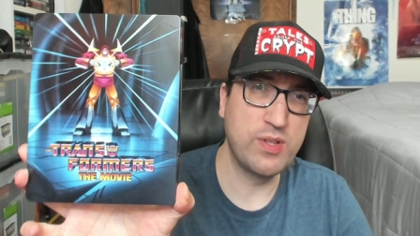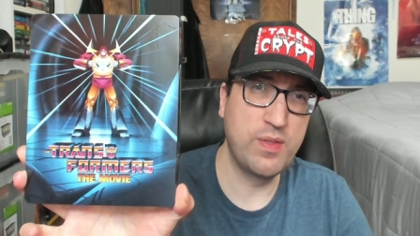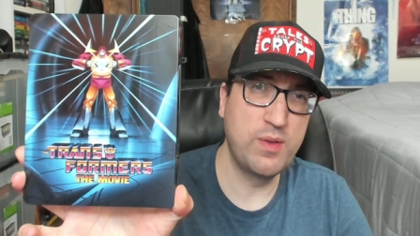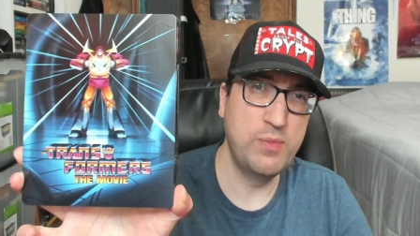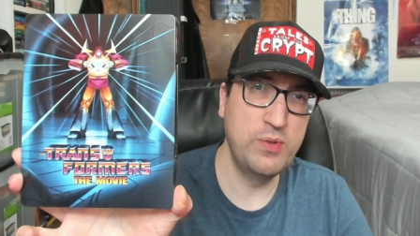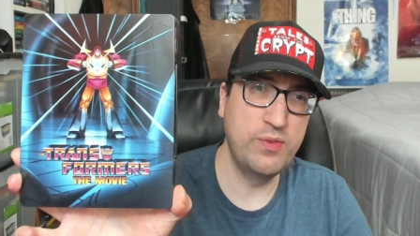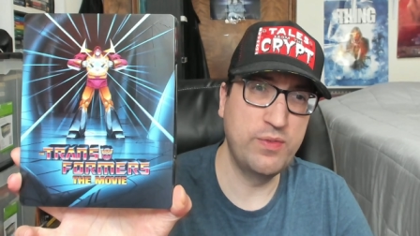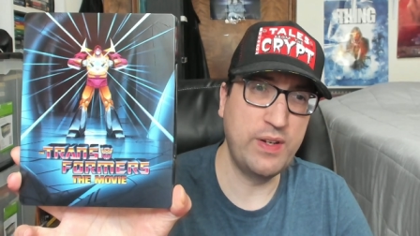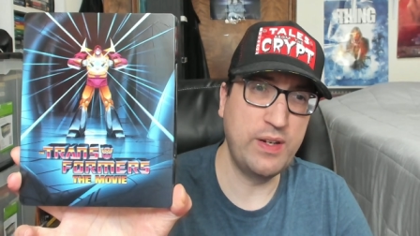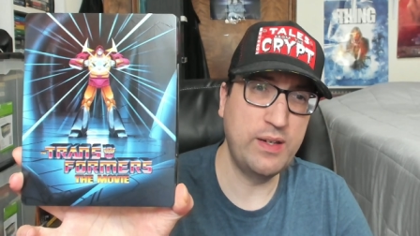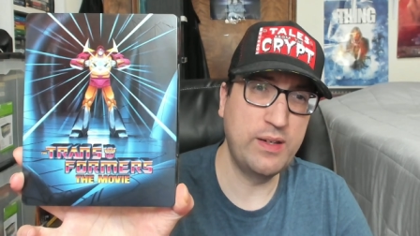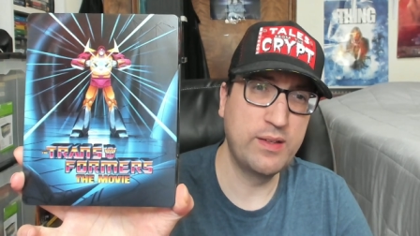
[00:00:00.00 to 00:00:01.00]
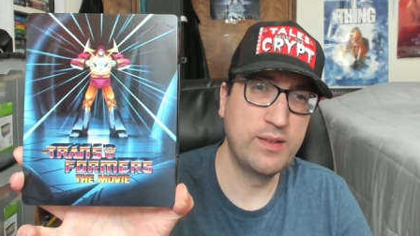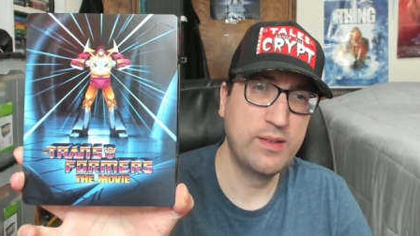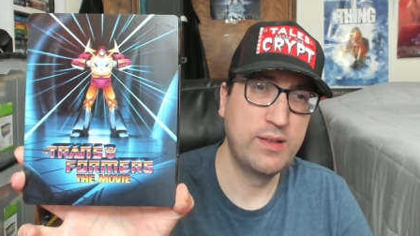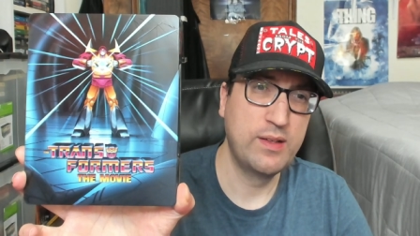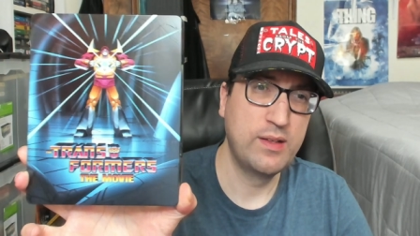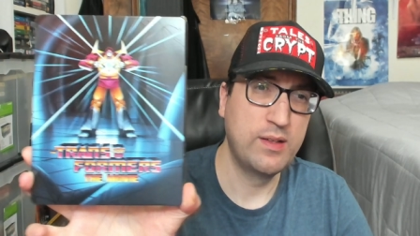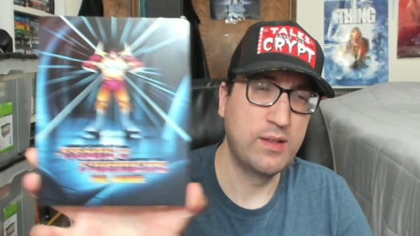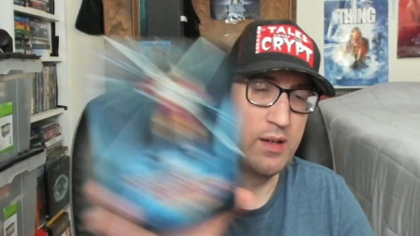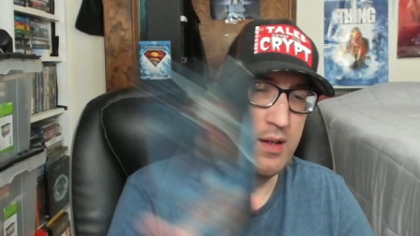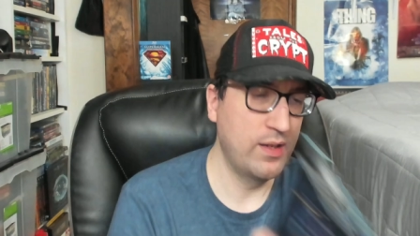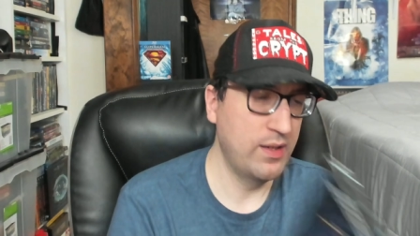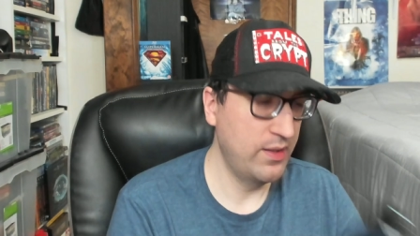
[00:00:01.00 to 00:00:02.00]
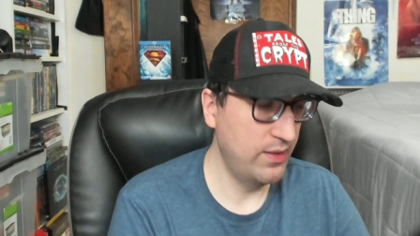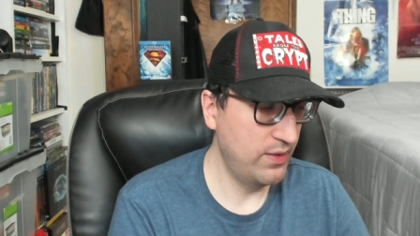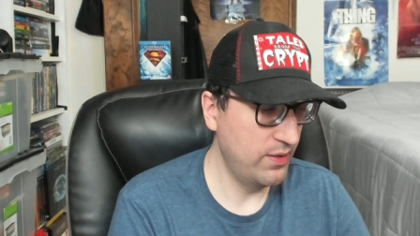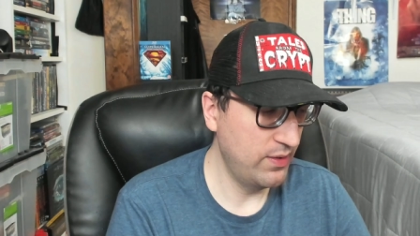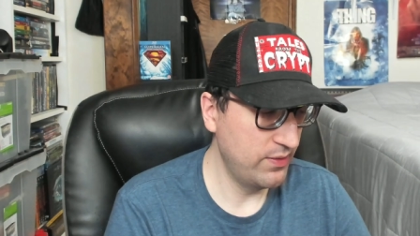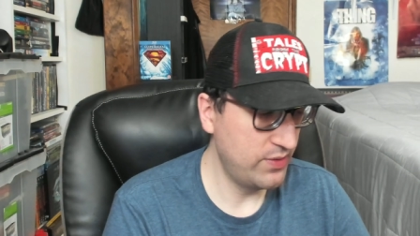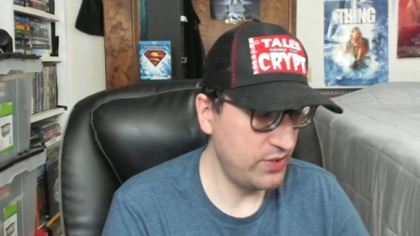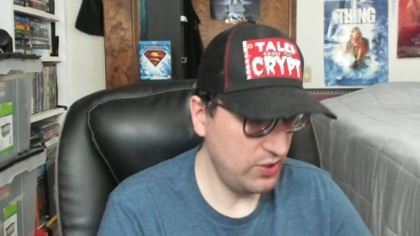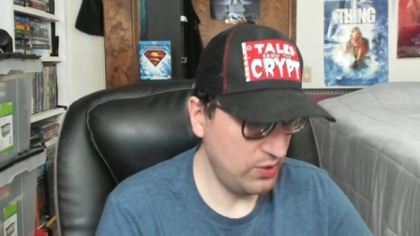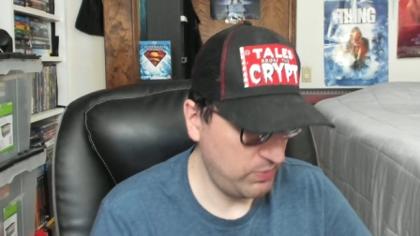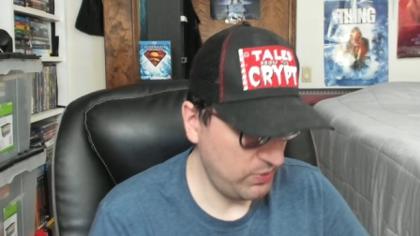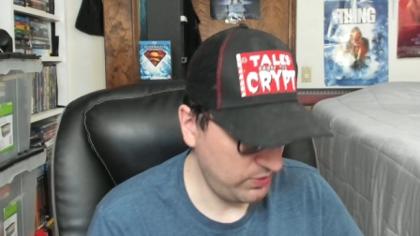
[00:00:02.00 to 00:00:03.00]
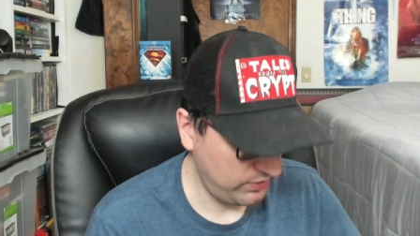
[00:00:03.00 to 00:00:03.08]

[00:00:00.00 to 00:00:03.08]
the movie, the Steelbook